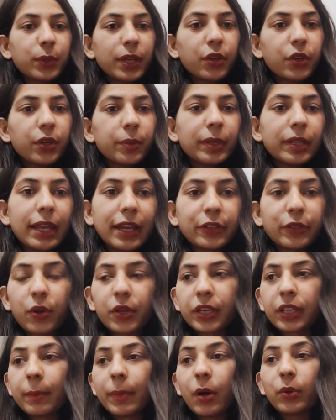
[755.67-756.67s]
we are going to be like
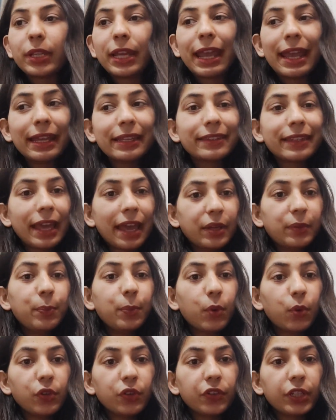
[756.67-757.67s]
talking about eggs and
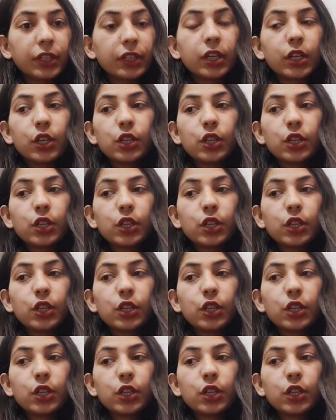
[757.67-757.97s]
poultry.